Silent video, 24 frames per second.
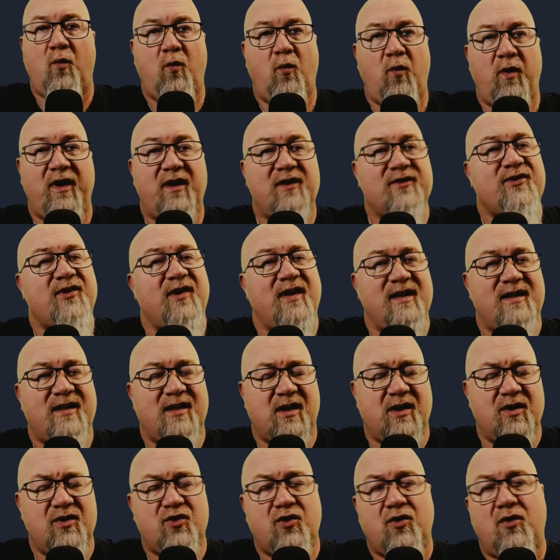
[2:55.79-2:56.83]
We also get to
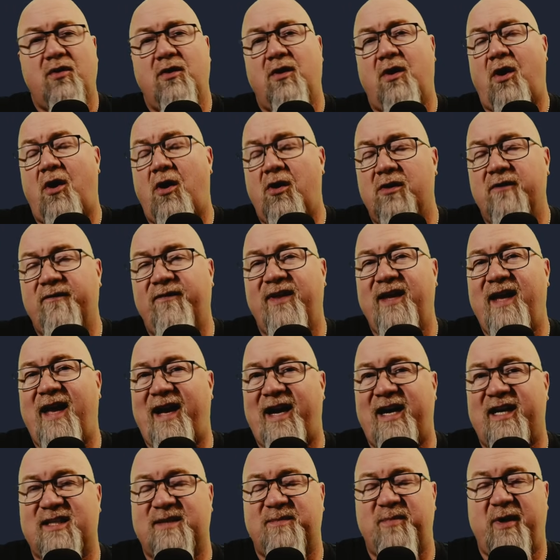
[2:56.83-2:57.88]
control all of the
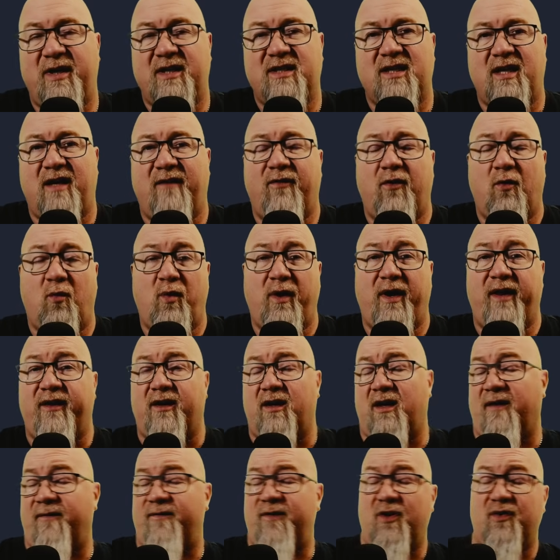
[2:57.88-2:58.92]
aspects of the
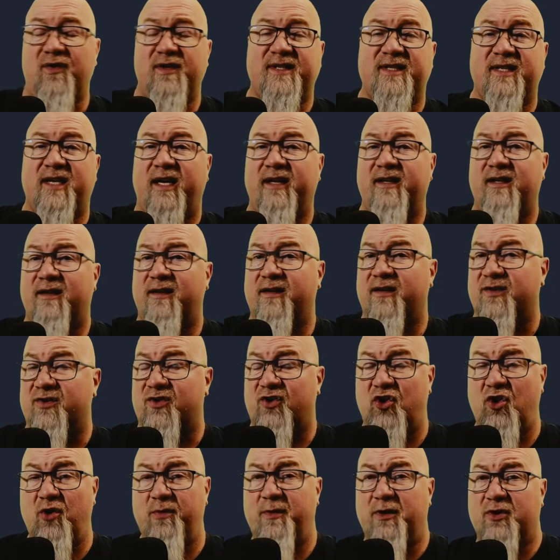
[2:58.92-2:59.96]
weather. If you decide that there's
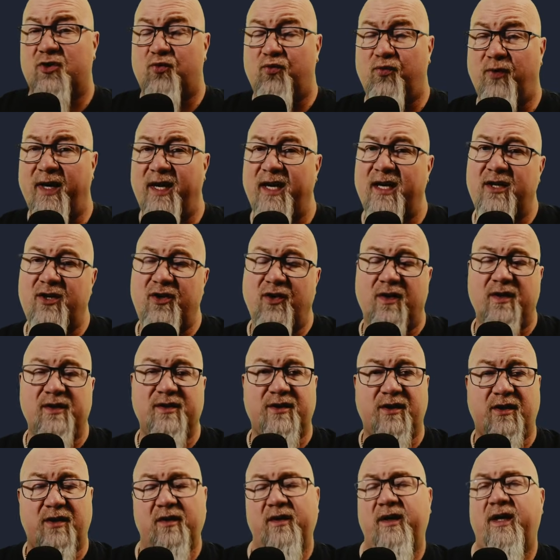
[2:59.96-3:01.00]
too much rain, you can
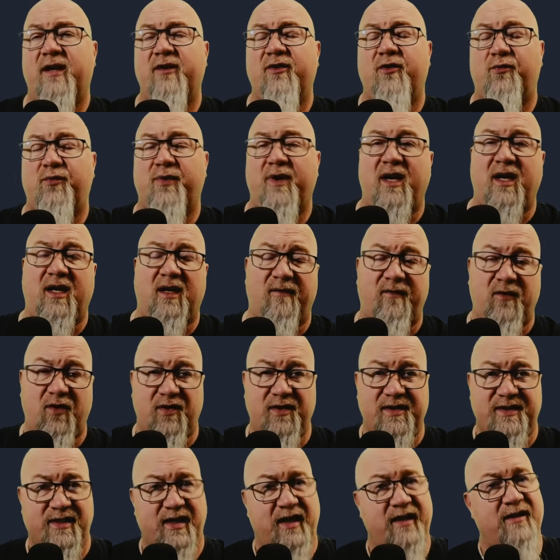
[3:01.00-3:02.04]
turn down the rain. If you
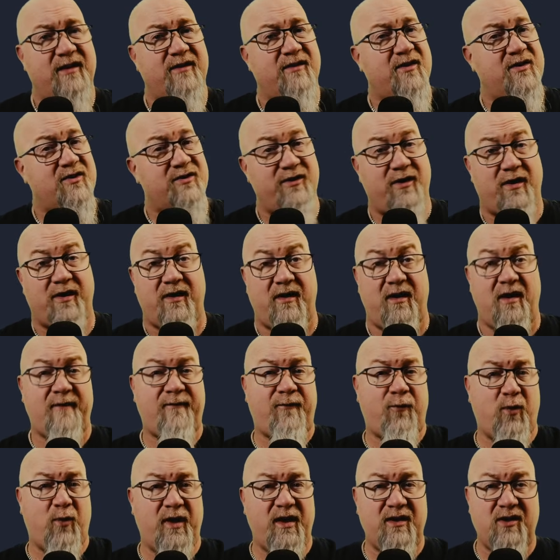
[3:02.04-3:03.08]
decide that there's not
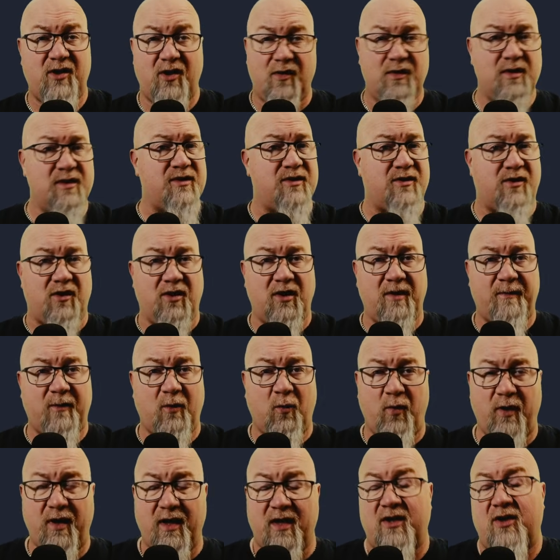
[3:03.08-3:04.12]
enough wind, you can turn up the
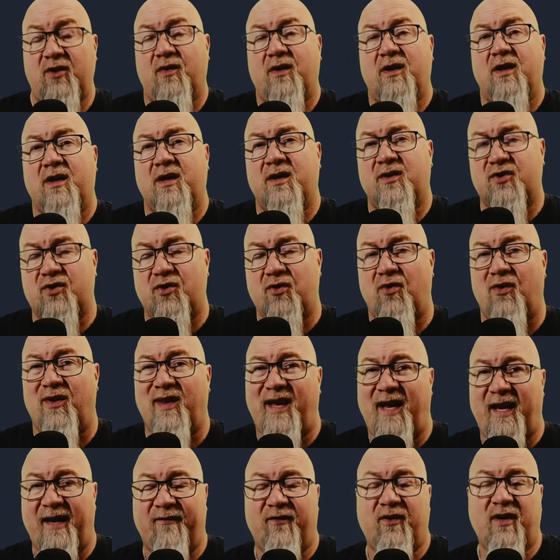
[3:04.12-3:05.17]
wind. You can control
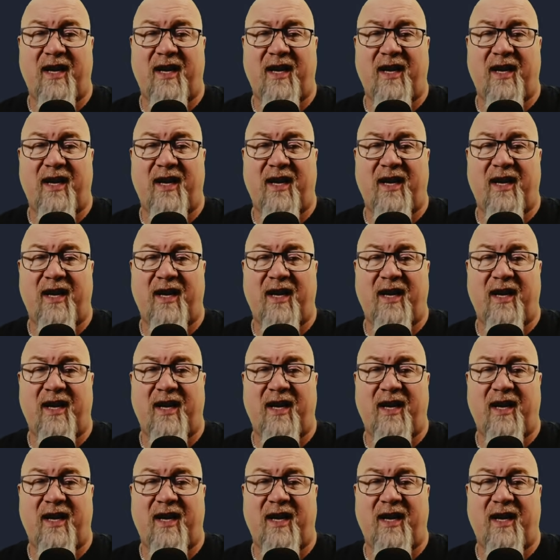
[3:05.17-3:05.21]
every